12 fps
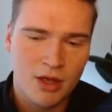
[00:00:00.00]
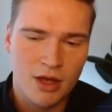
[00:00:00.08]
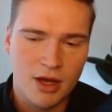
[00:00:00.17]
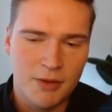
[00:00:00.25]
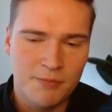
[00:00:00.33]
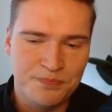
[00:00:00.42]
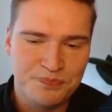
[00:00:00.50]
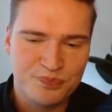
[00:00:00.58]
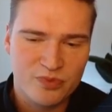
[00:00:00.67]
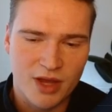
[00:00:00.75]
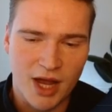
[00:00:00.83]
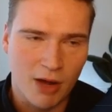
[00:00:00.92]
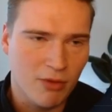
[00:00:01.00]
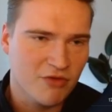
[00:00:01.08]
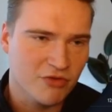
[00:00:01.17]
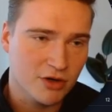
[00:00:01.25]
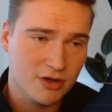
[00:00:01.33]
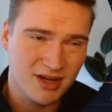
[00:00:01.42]
Um,
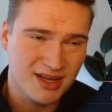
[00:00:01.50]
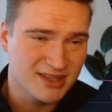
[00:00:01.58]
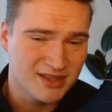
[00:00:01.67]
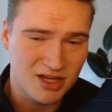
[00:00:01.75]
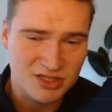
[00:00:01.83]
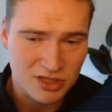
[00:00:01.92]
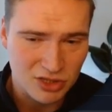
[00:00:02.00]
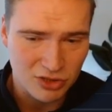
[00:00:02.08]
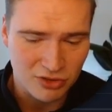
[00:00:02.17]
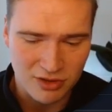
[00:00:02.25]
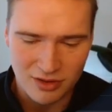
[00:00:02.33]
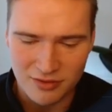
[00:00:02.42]
However, it doesn't look